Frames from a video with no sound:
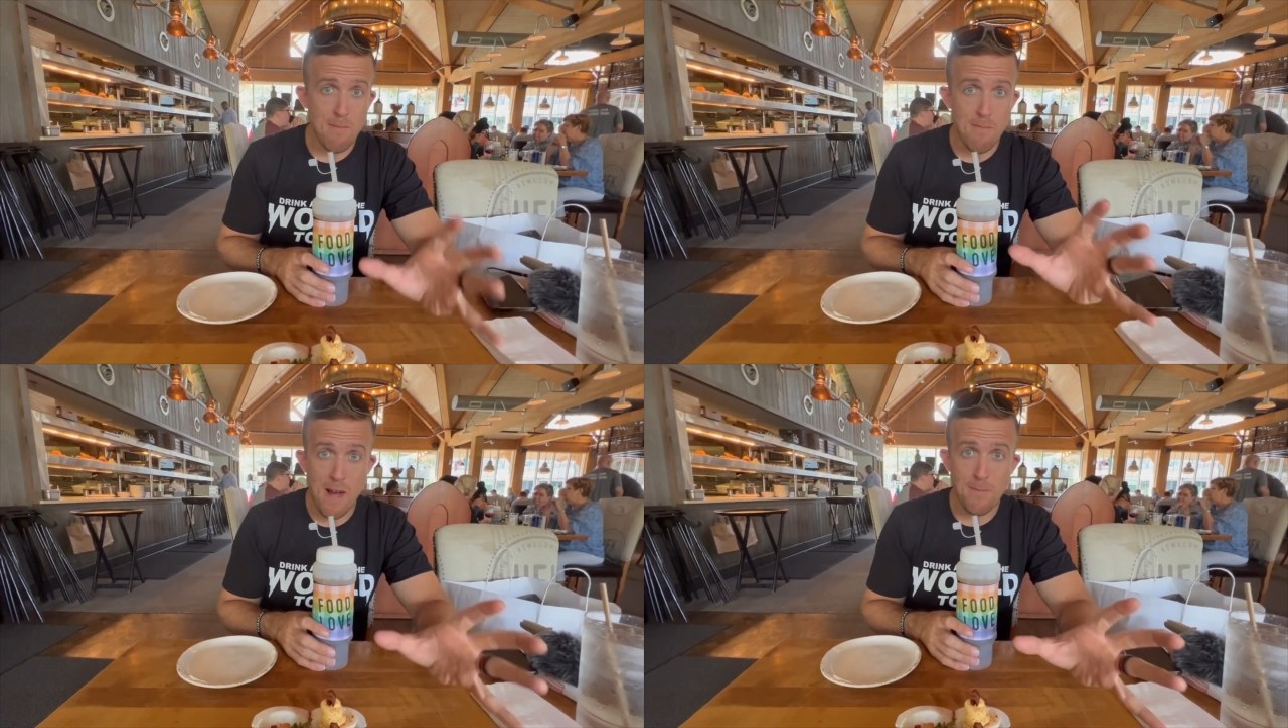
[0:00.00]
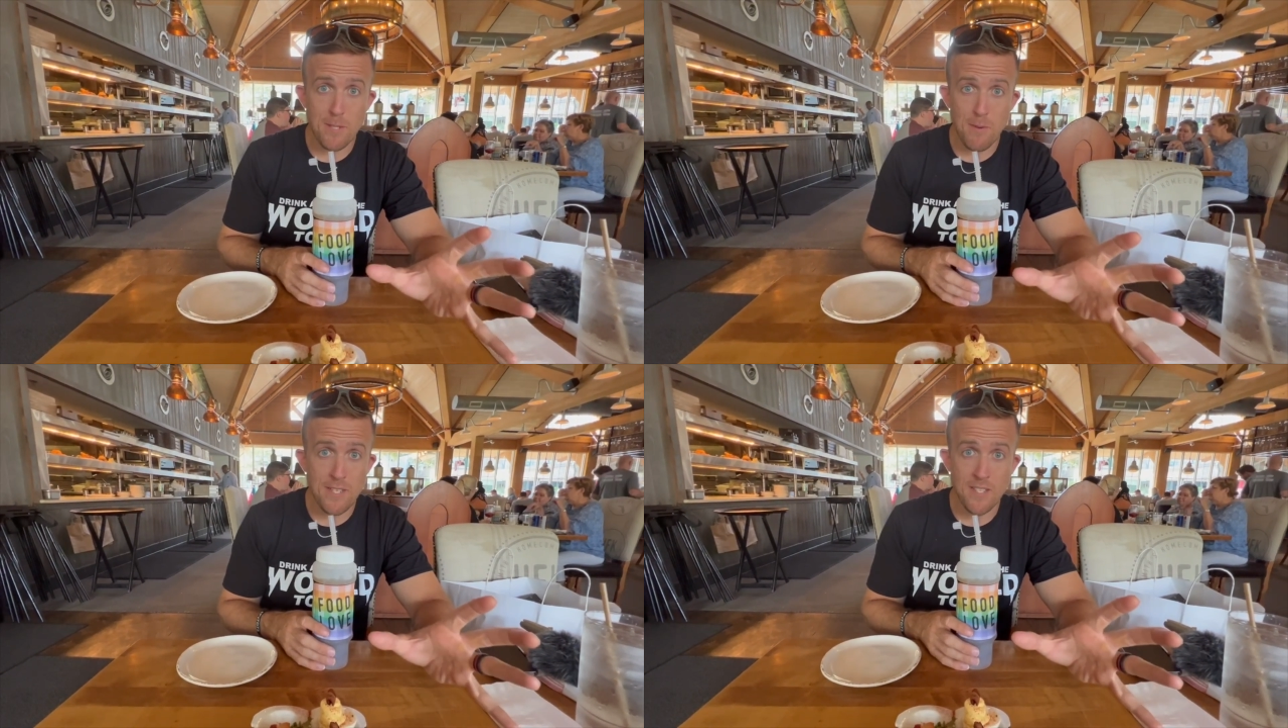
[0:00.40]
my mom's
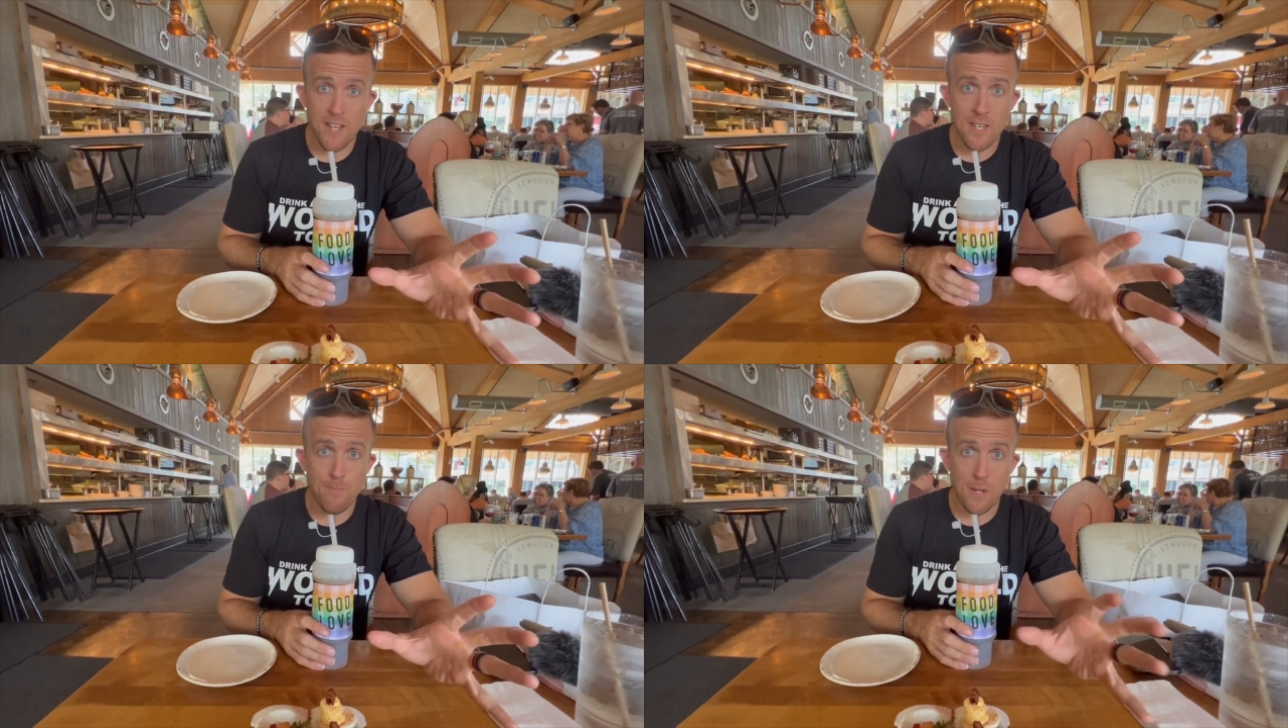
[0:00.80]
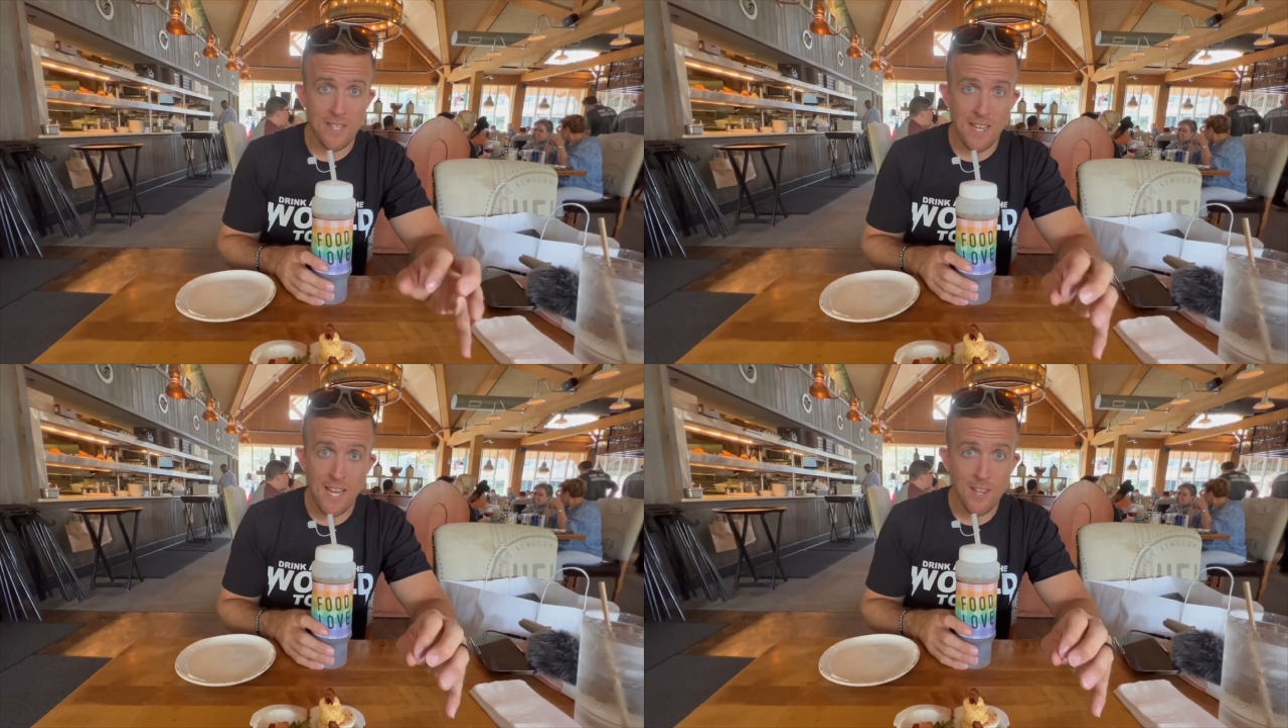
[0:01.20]
sweet tea, put
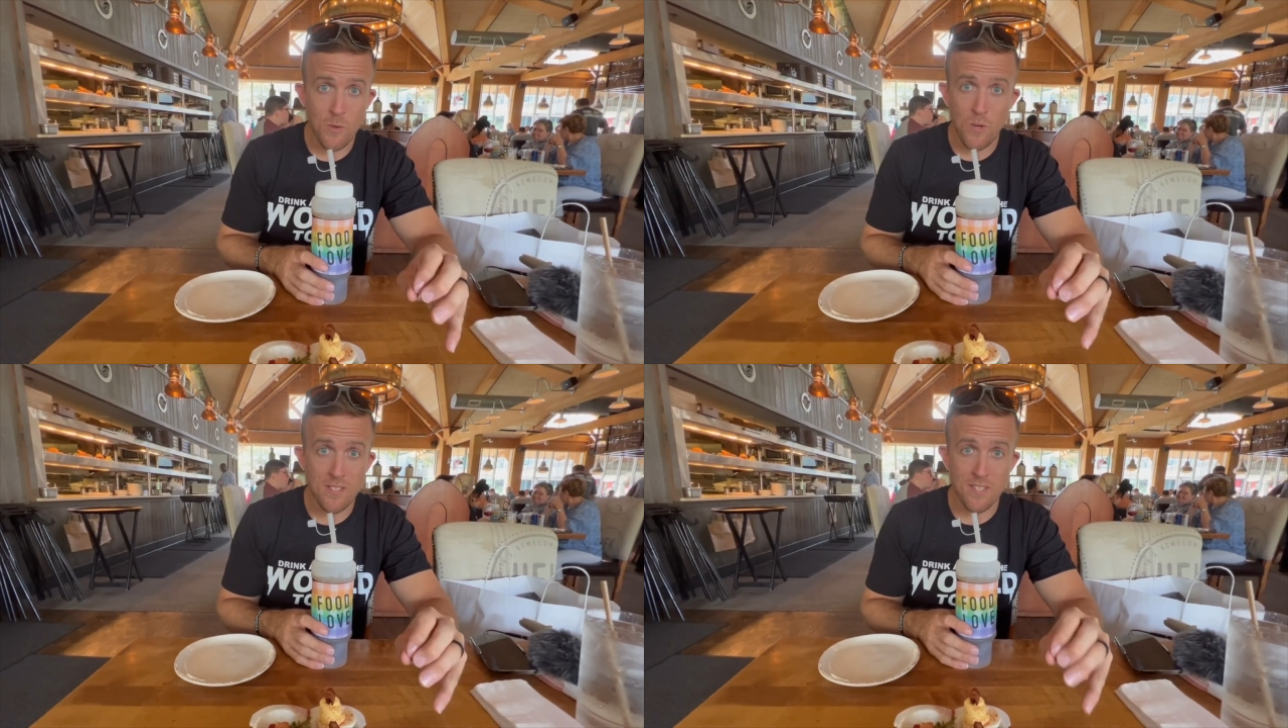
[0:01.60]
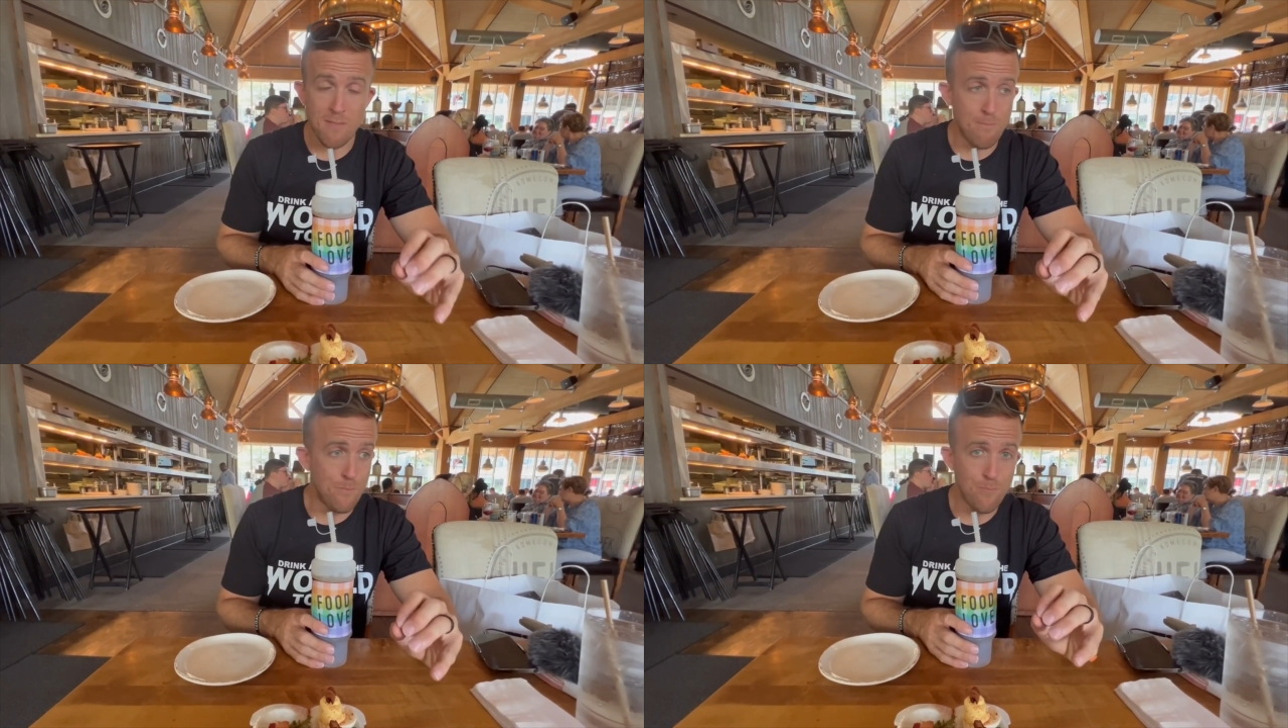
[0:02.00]
together with
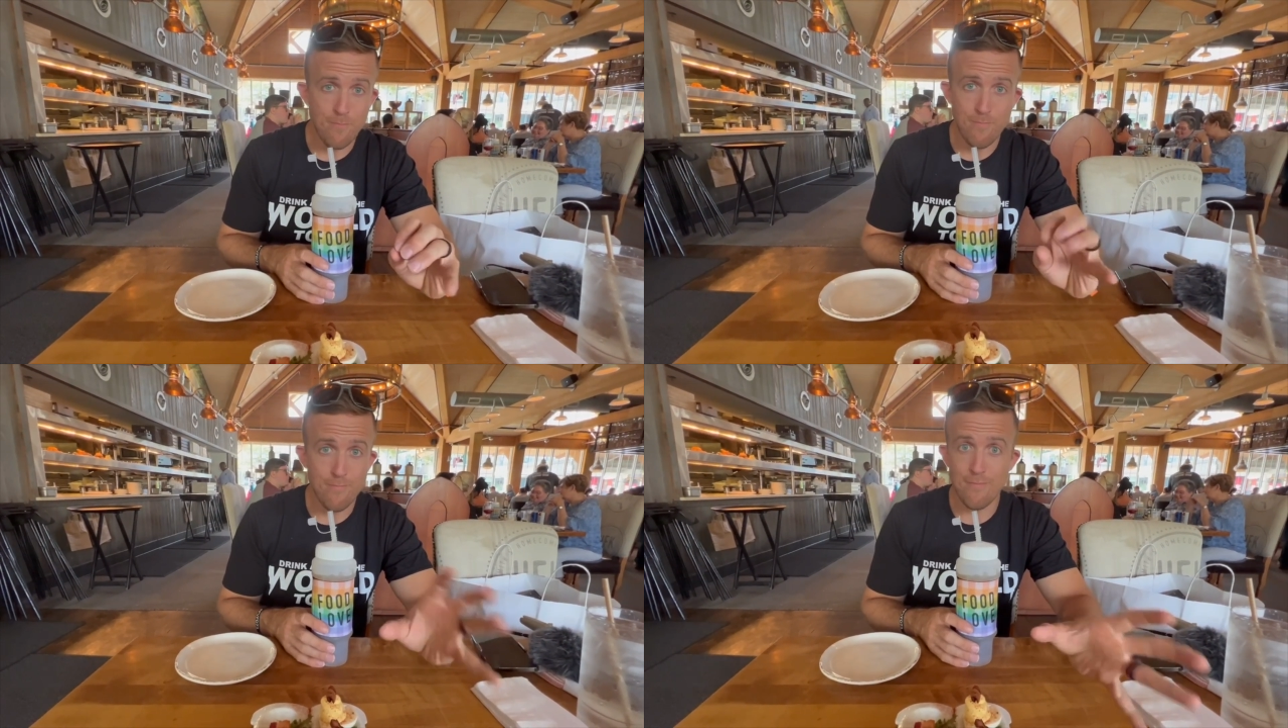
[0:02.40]
some... It